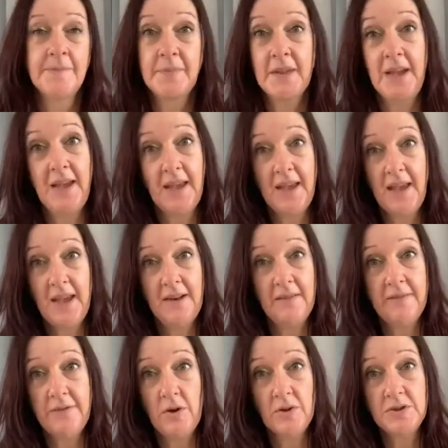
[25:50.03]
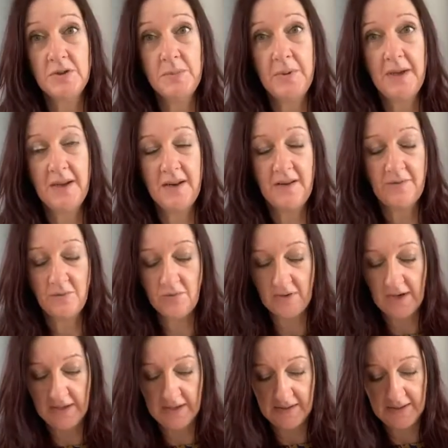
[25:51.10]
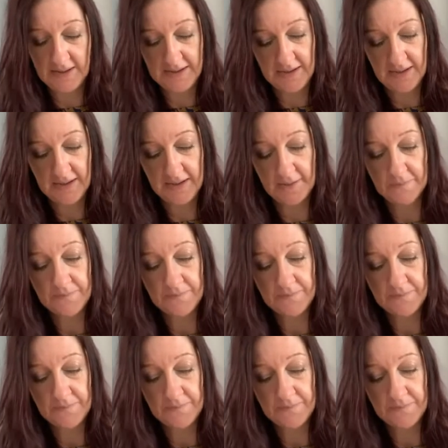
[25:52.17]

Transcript: again far too big I never wore any of these things